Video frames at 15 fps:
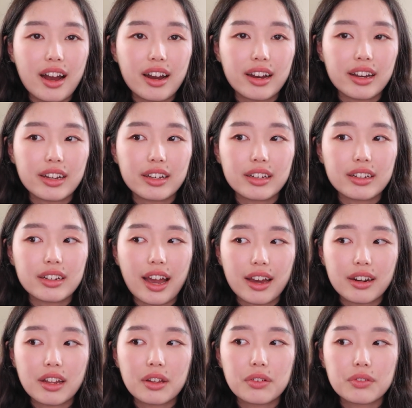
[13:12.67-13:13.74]
I
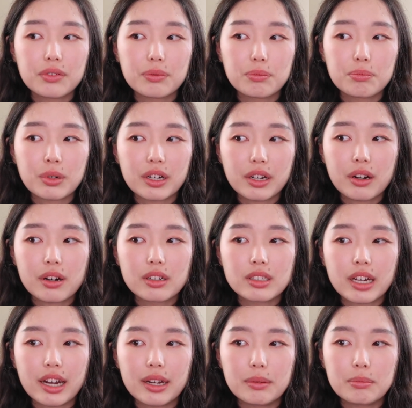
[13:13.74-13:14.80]
had a pretty hard
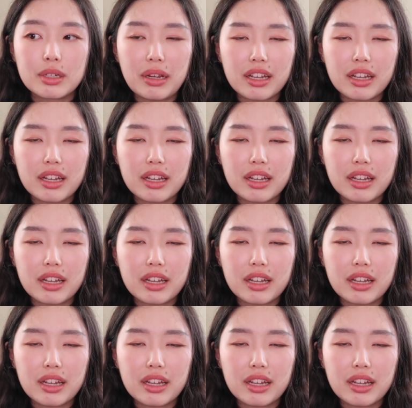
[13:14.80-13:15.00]
time